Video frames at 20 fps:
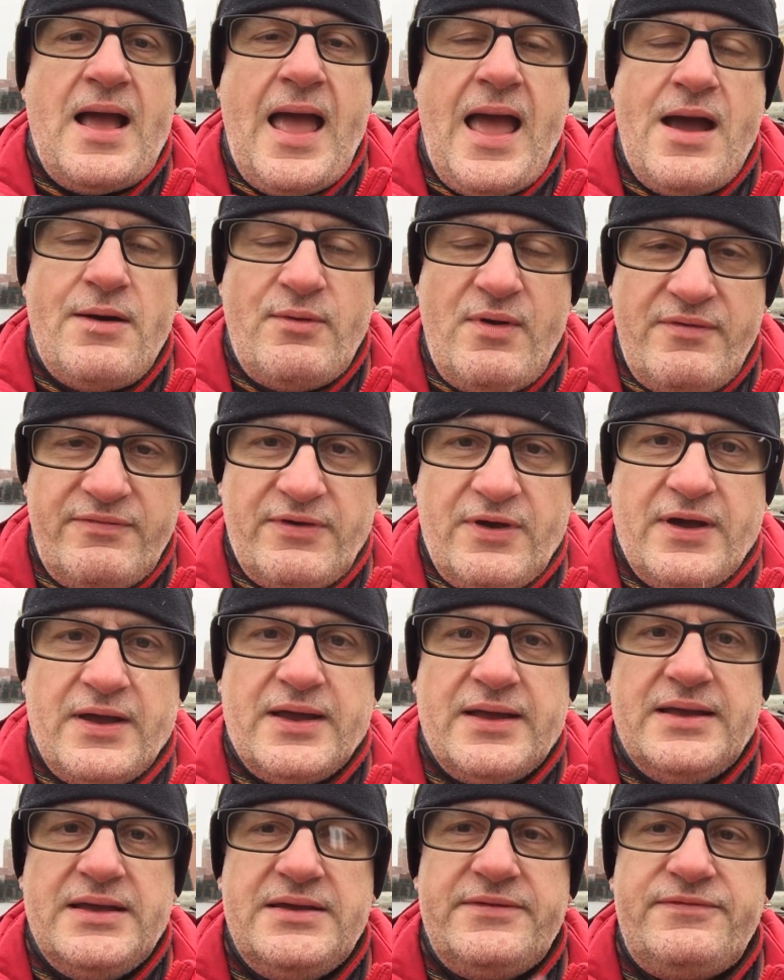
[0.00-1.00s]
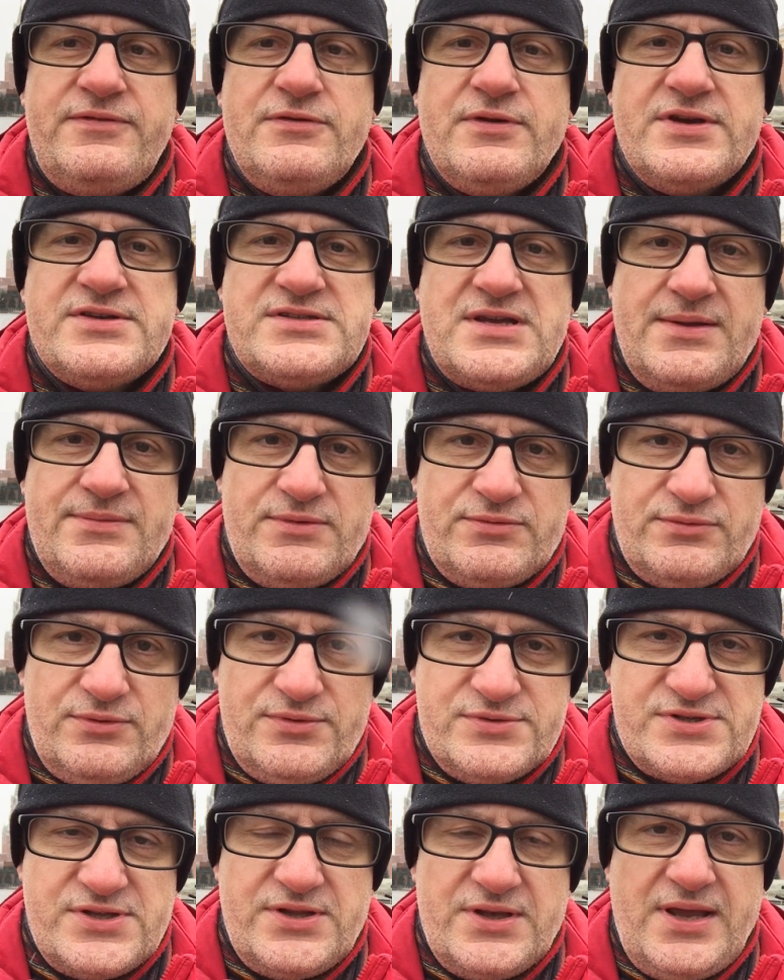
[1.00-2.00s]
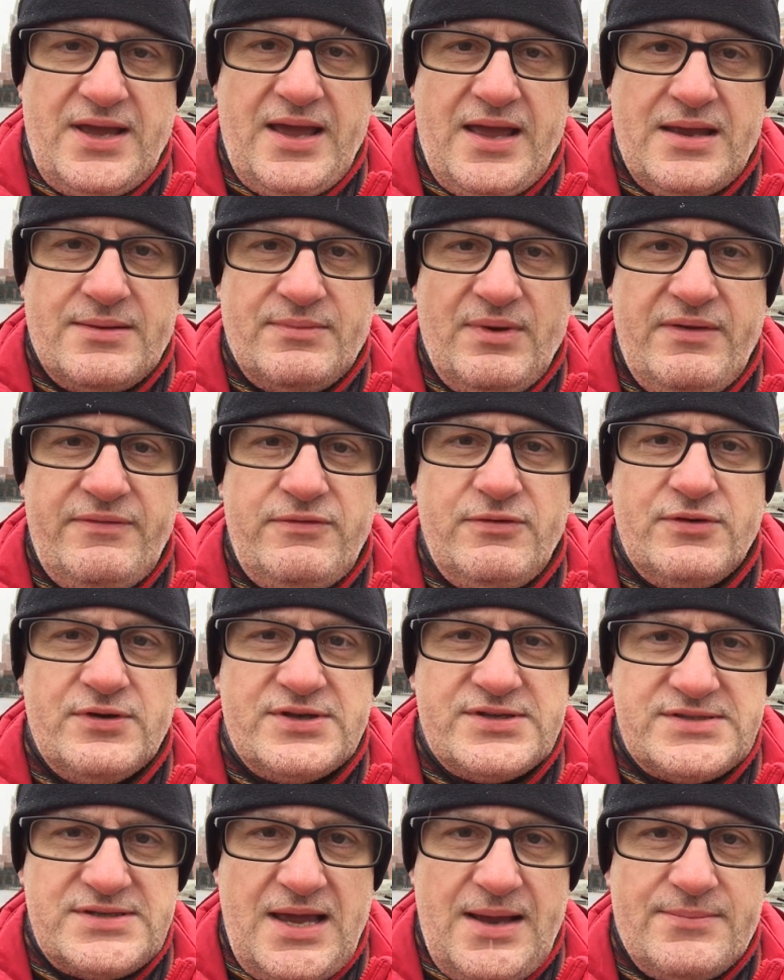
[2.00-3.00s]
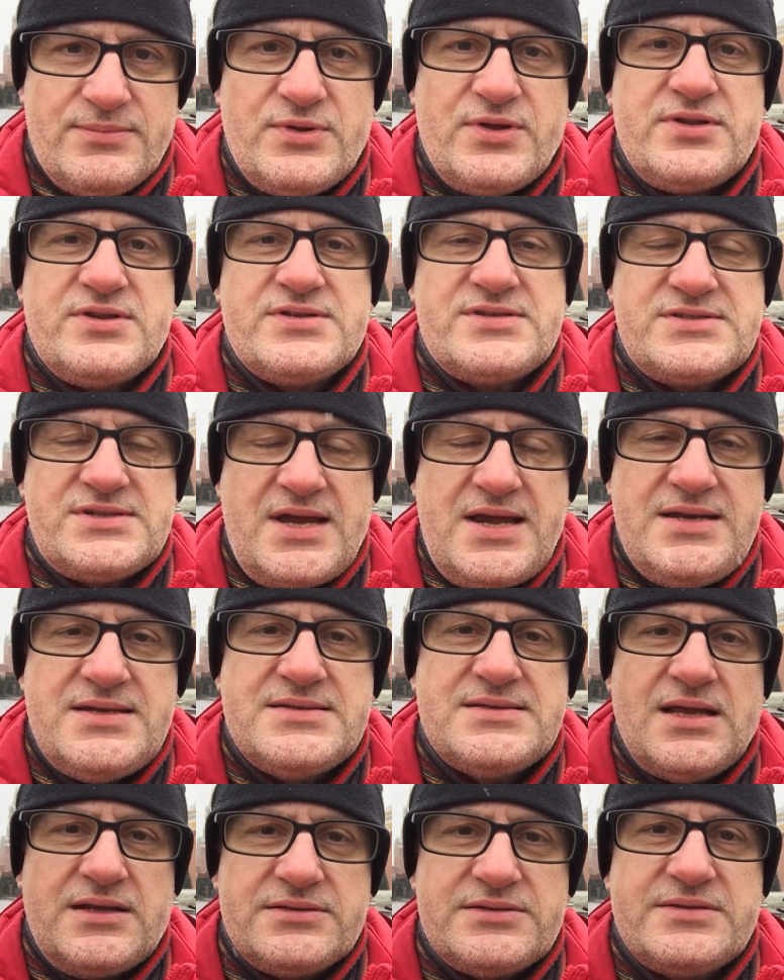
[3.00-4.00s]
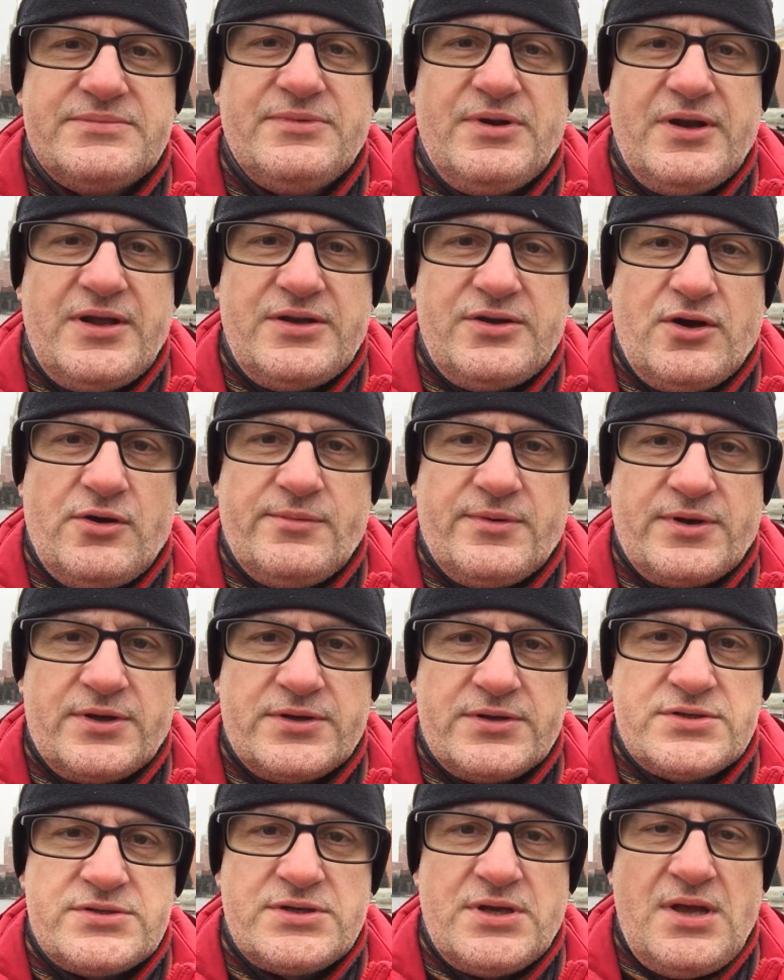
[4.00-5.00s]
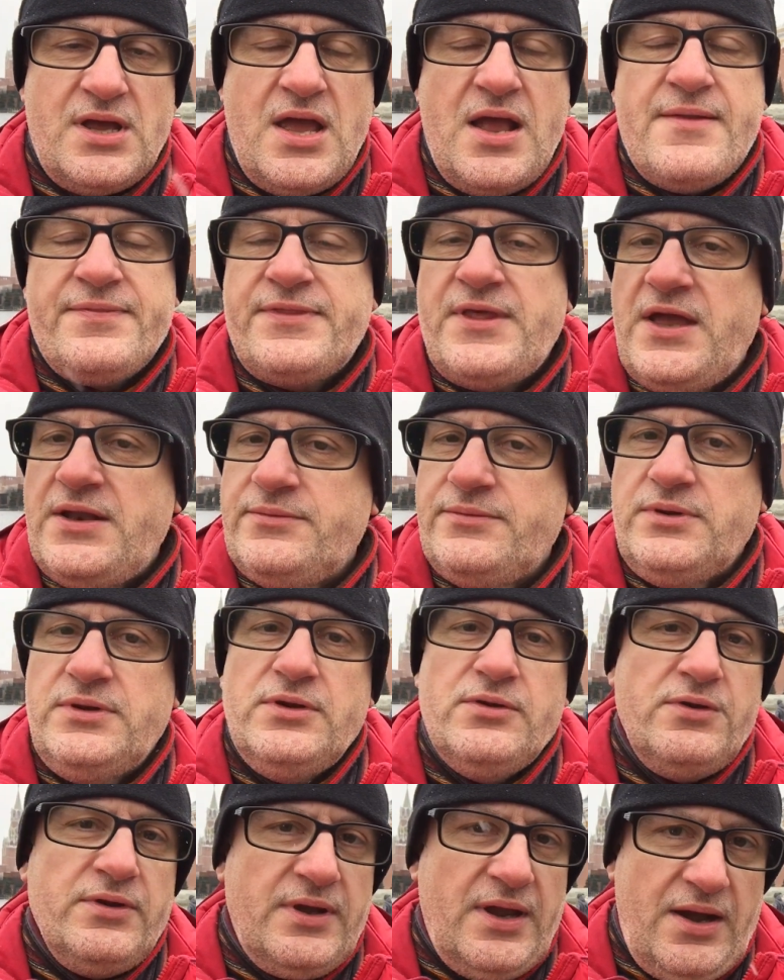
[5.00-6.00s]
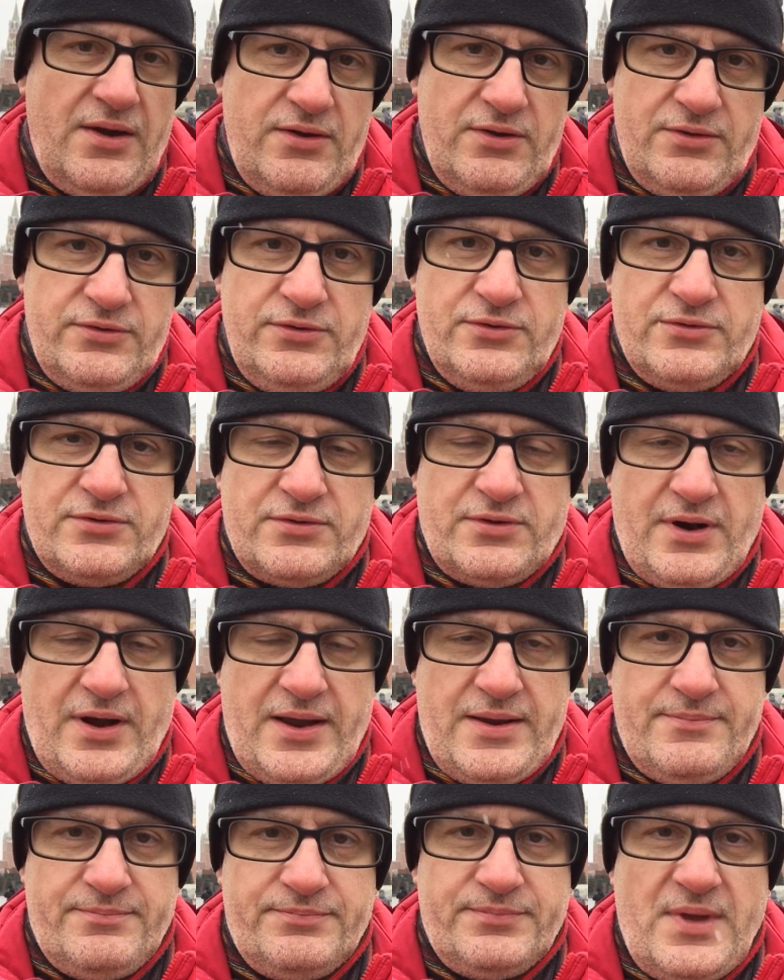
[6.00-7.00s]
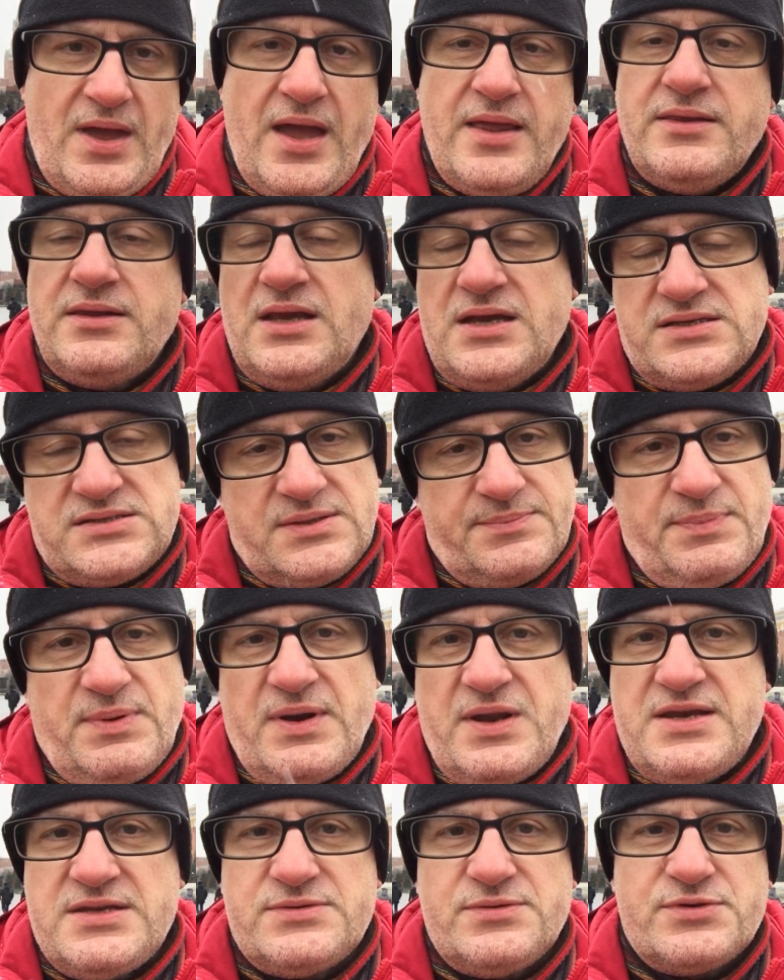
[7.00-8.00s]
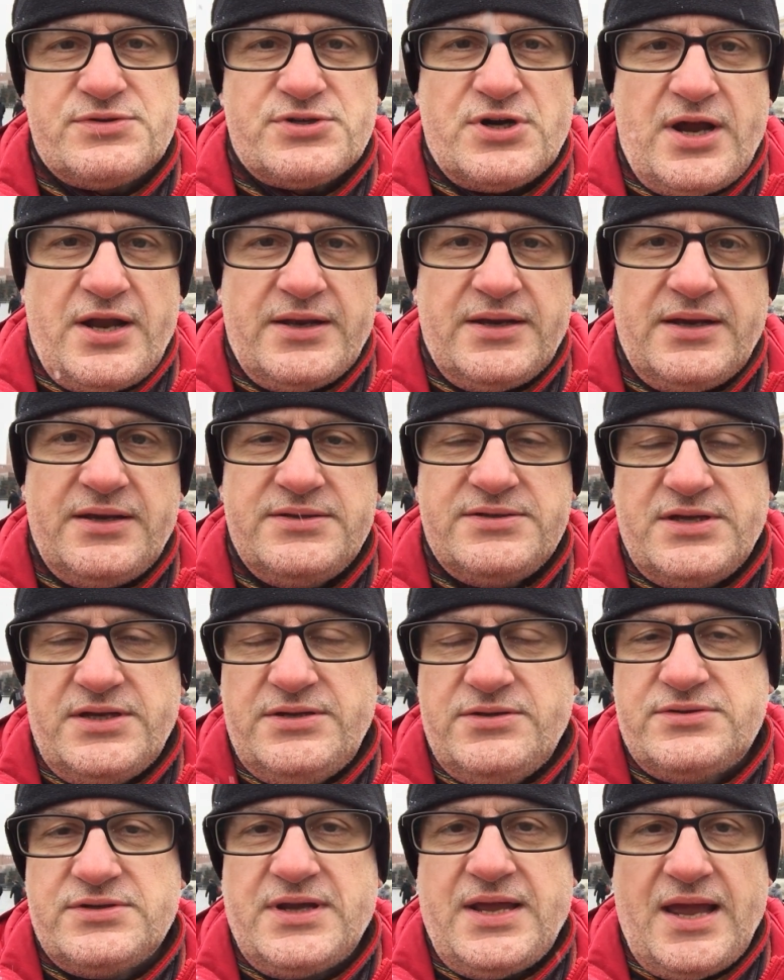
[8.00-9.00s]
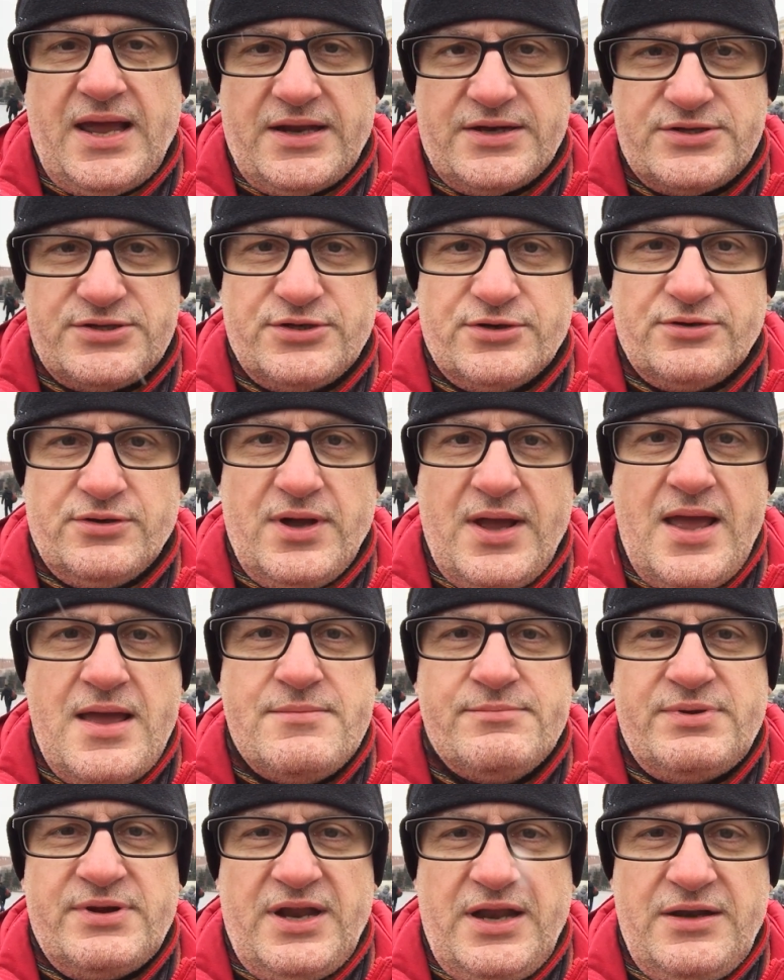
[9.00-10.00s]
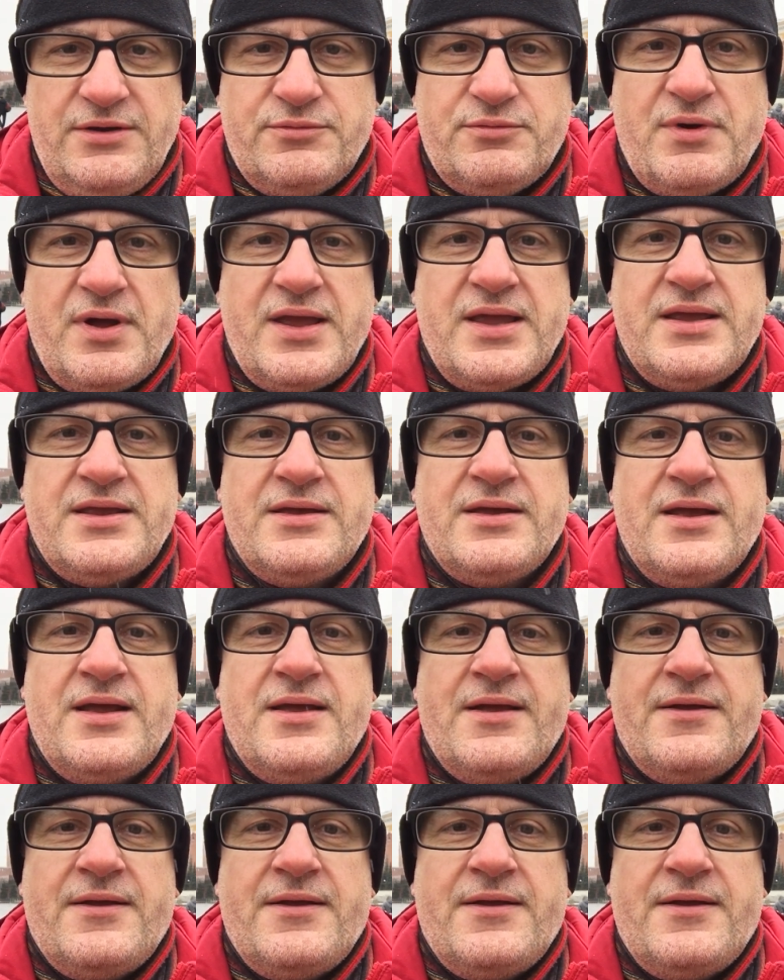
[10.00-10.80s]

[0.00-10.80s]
However, if you accept the rules of the game, if you accept that the state is ultimately dominant, then you can carry on your crime. And yes, the police will try and continue to catch you, but in a way,